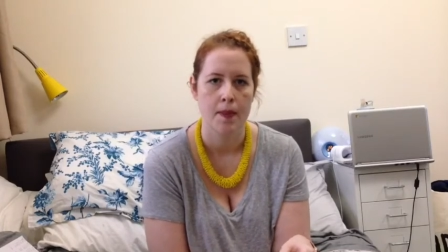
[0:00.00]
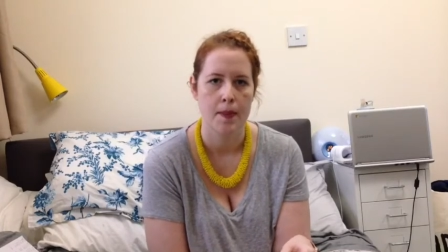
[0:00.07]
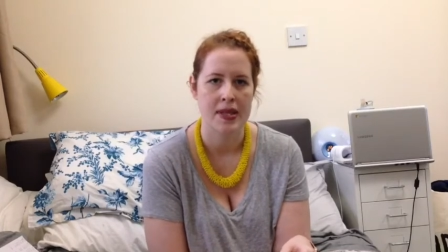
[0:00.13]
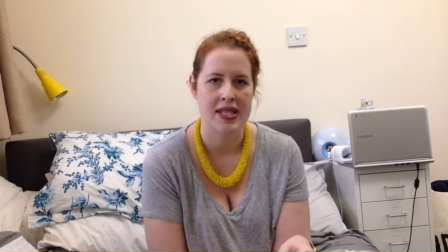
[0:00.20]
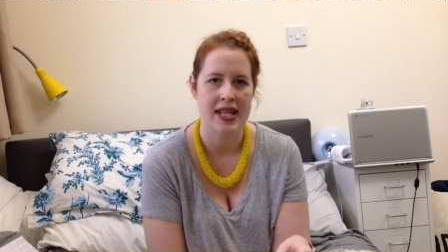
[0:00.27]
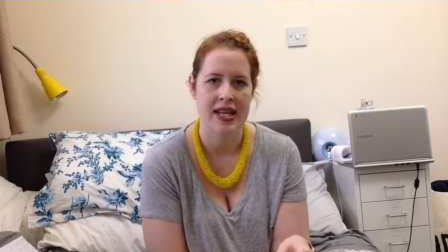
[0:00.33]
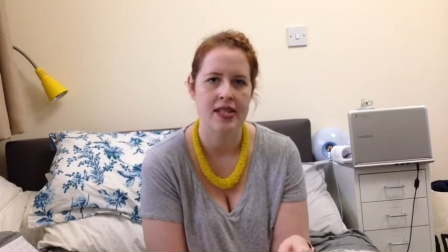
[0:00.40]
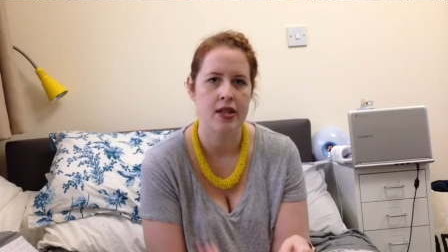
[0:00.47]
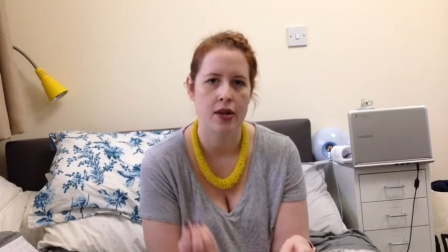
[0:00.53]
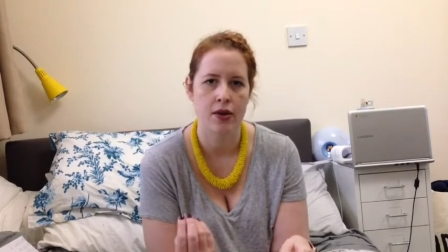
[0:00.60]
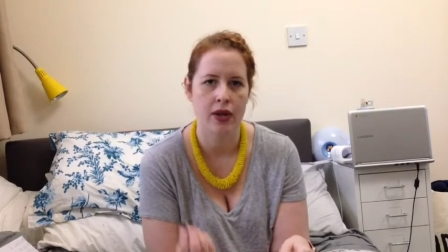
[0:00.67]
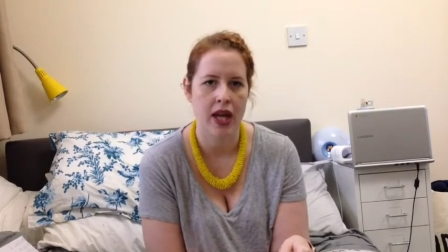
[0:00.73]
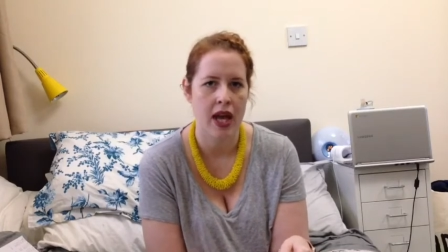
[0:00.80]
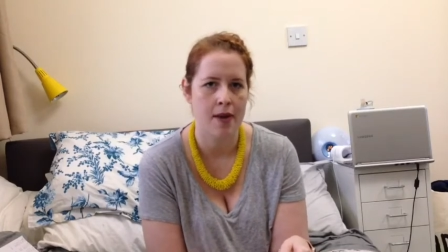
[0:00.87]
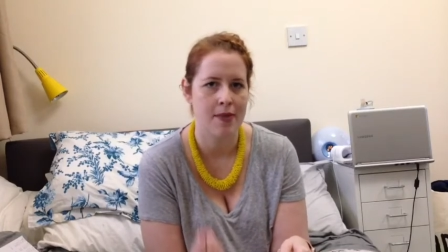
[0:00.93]
potato,
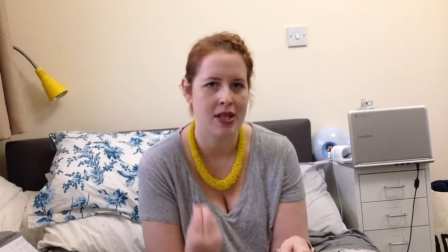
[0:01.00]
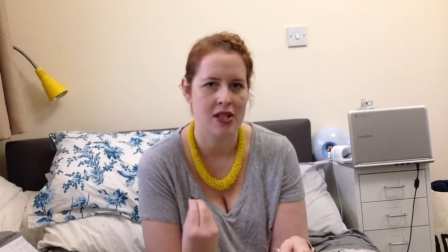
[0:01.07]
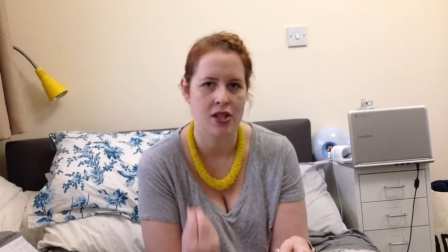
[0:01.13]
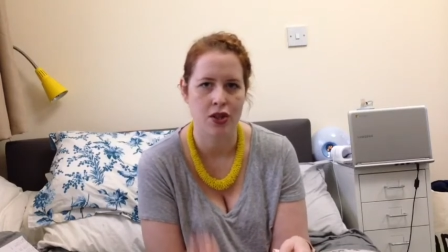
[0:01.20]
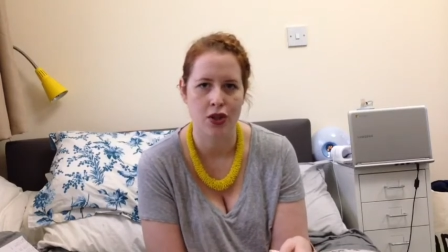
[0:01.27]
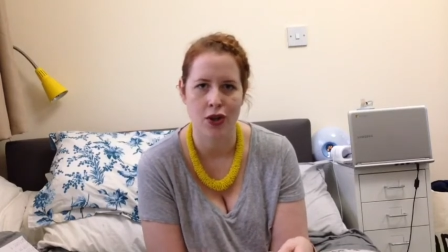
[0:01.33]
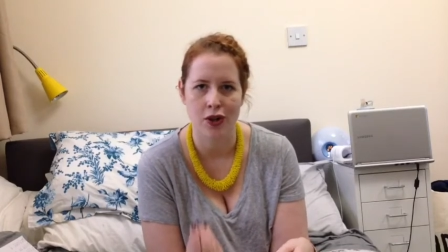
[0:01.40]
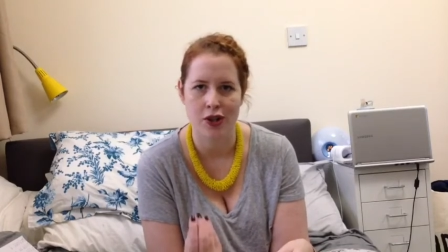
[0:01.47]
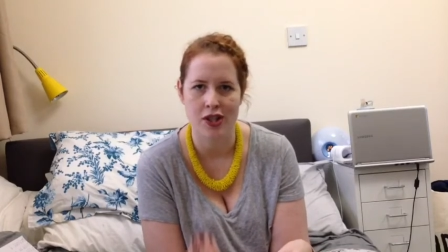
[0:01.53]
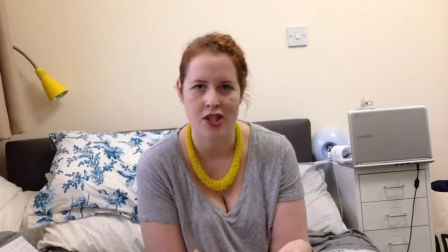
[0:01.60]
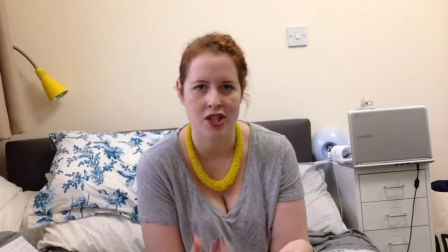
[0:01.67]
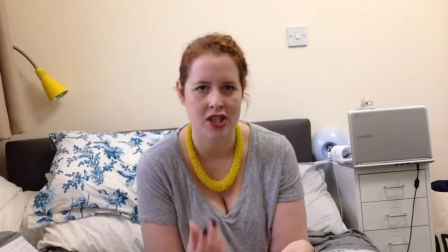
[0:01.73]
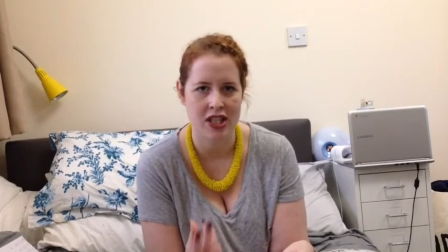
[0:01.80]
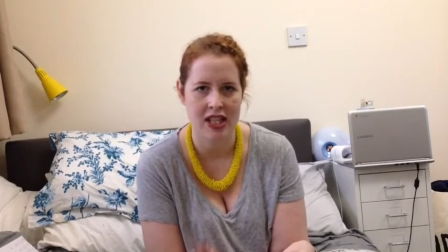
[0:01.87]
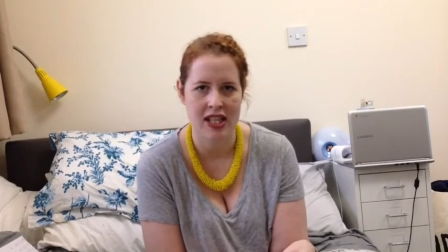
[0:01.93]
cabbage and
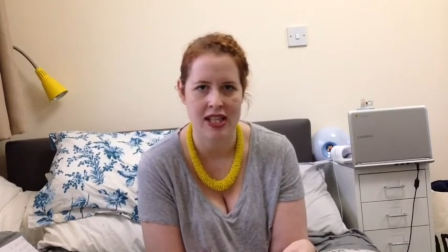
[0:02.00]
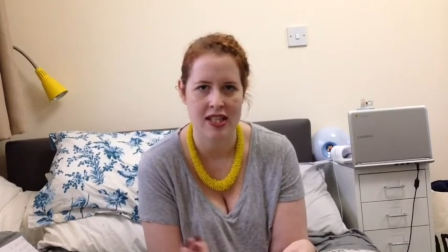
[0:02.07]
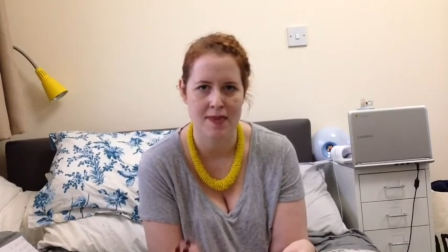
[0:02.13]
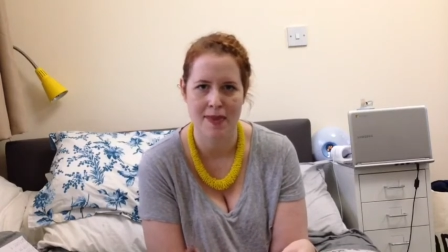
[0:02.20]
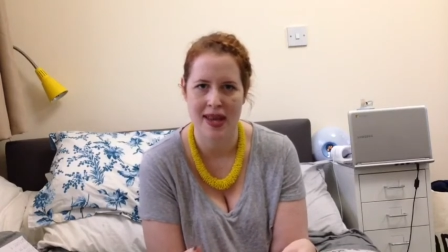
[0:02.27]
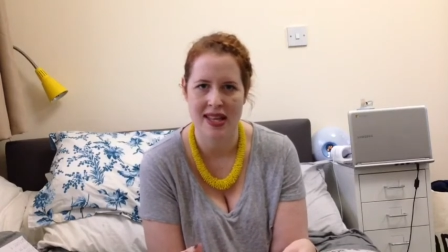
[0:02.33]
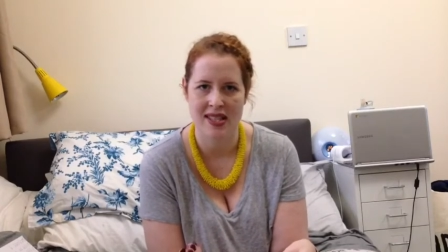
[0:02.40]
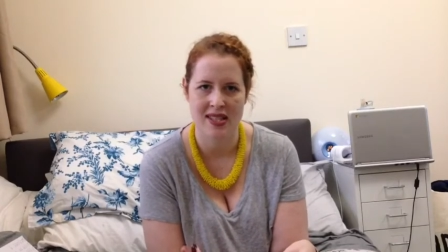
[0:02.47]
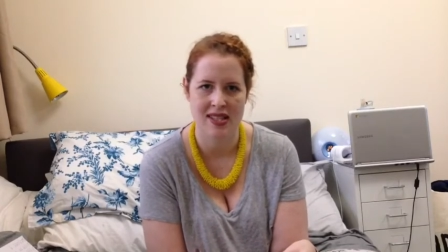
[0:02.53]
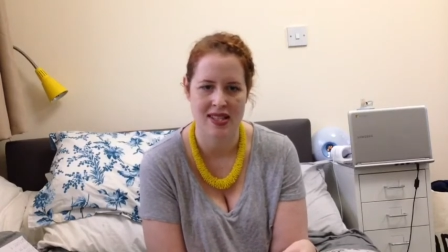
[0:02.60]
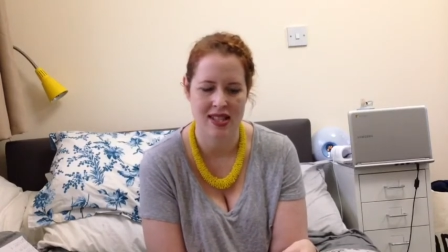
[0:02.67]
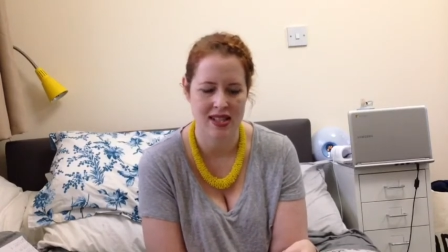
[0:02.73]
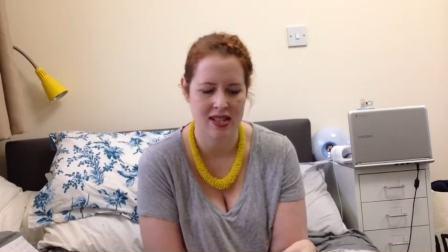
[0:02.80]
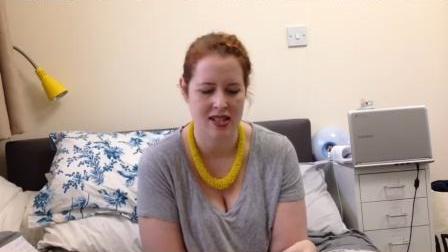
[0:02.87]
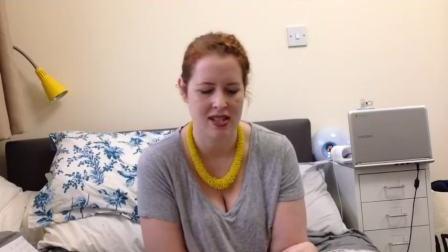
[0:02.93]
cottage cheese based
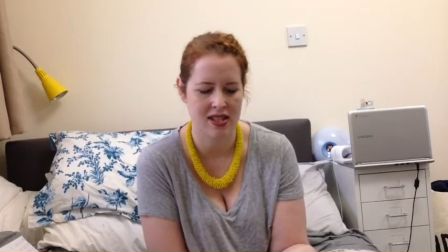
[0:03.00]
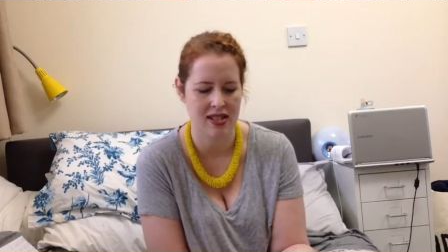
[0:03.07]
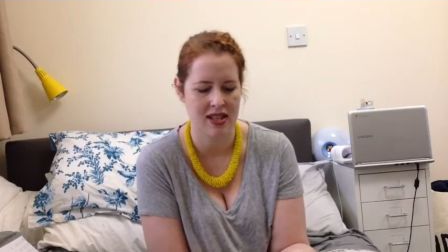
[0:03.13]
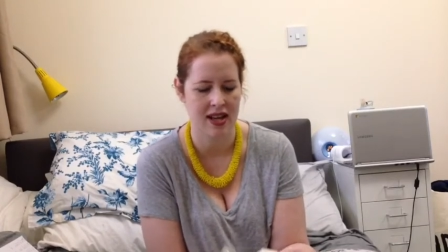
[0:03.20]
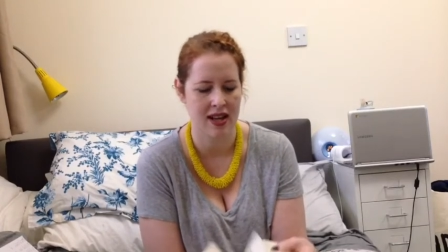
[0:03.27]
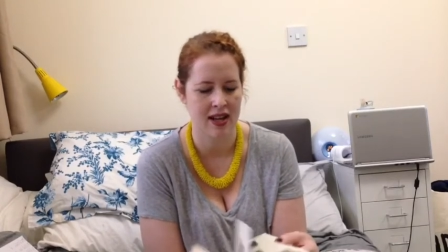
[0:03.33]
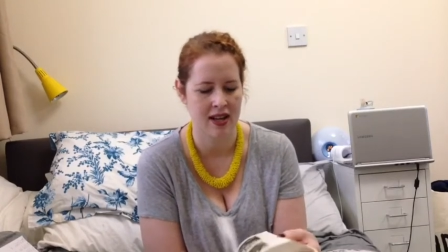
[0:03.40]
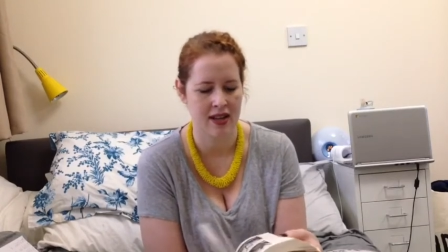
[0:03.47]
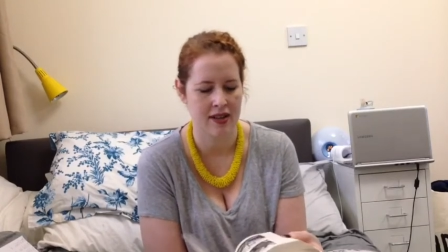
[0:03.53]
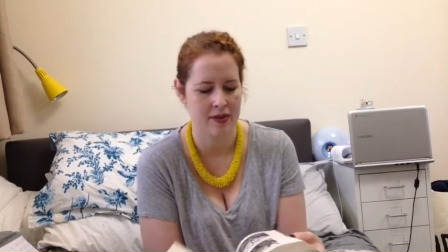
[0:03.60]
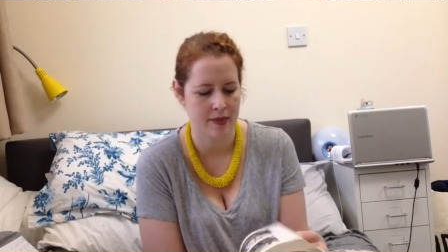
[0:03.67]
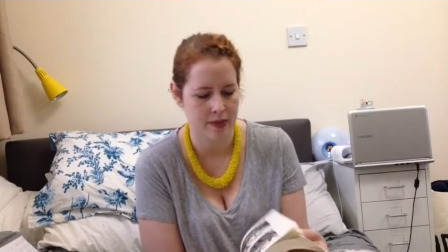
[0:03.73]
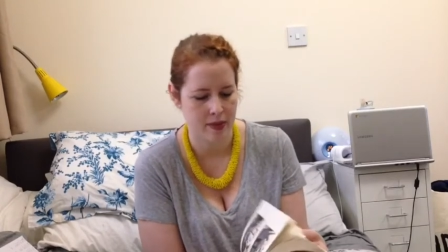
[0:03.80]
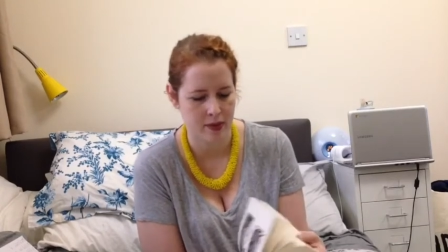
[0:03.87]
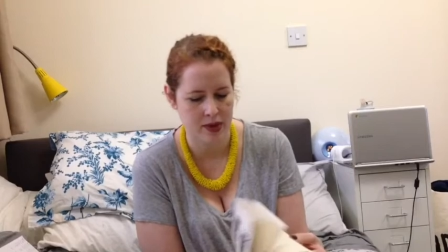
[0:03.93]
dish,
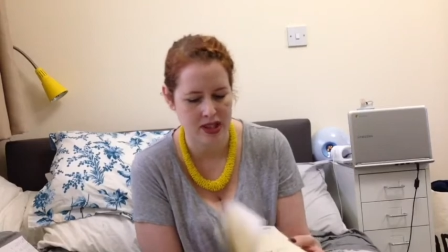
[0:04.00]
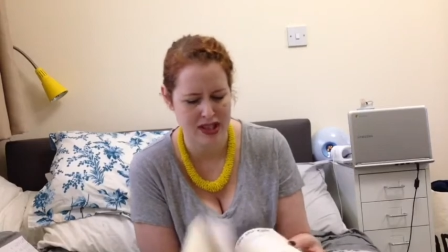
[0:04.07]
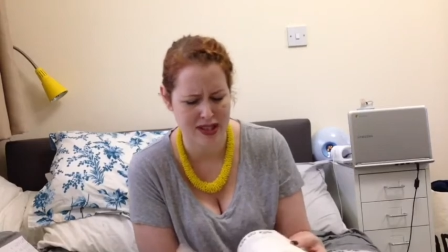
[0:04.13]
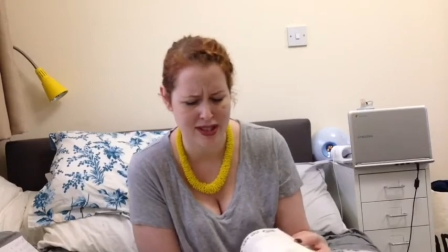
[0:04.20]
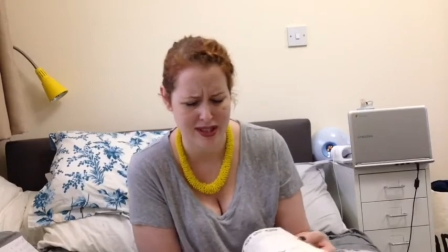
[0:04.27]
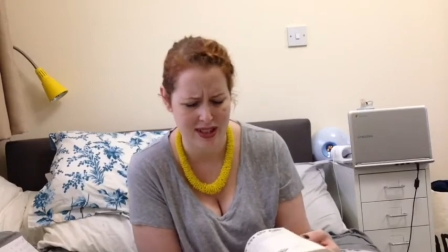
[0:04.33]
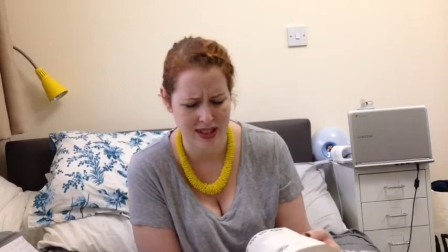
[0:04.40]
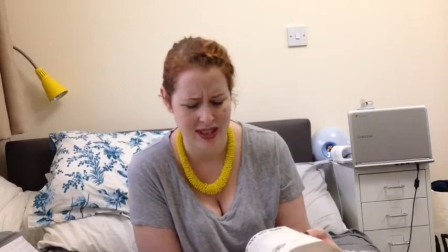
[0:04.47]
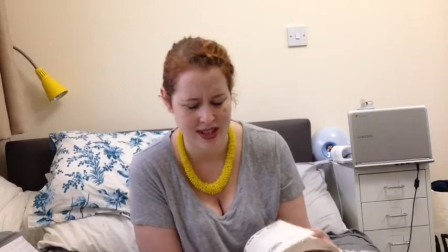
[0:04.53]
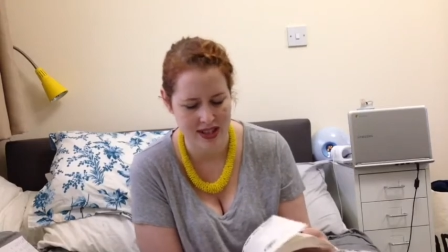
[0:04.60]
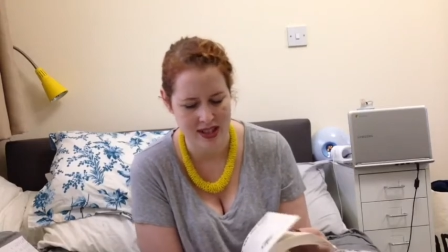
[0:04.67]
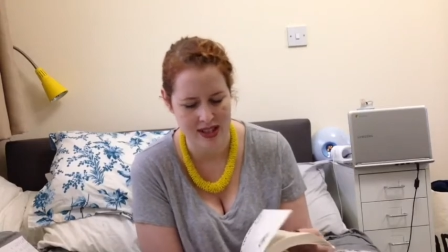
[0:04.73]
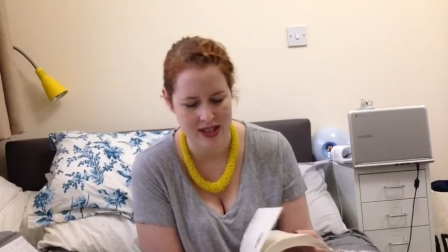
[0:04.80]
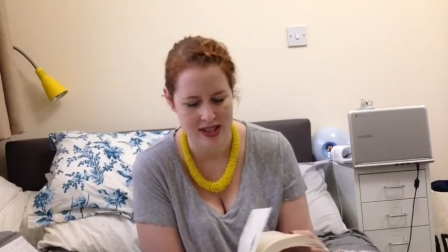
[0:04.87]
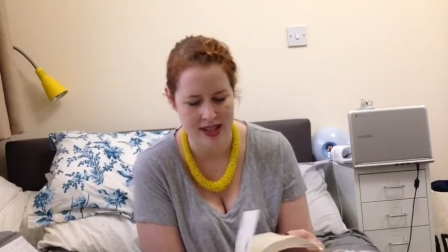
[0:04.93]
um, which is
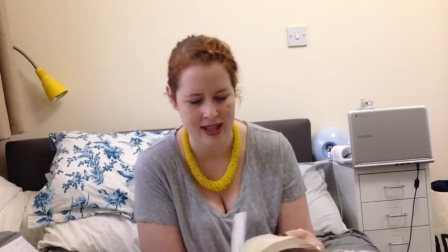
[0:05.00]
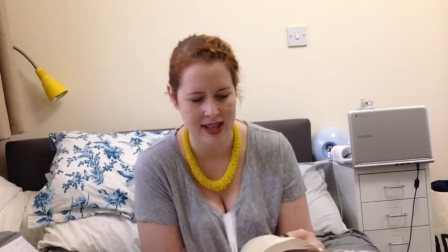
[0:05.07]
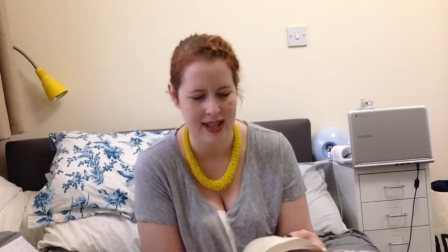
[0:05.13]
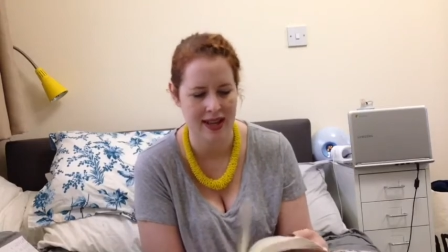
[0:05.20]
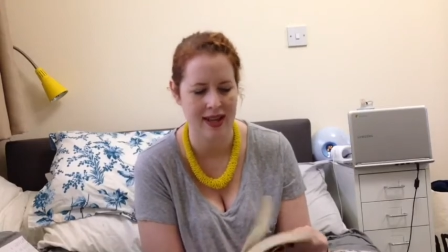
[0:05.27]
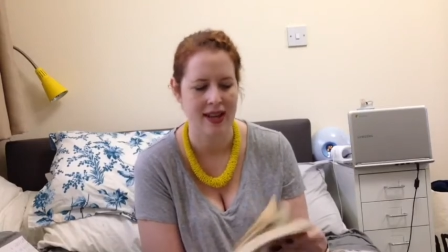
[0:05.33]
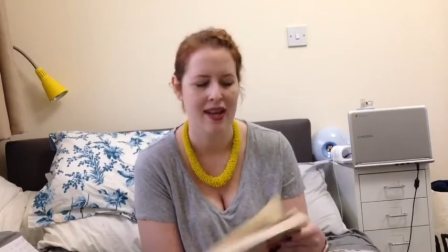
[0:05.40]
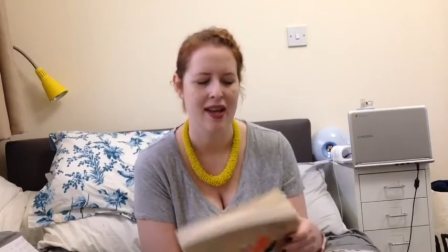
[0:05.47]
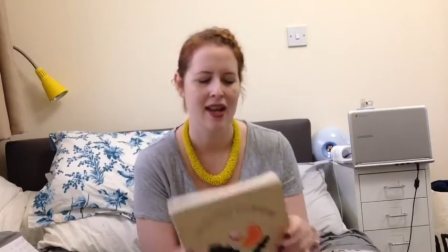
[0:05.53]
delicious in here.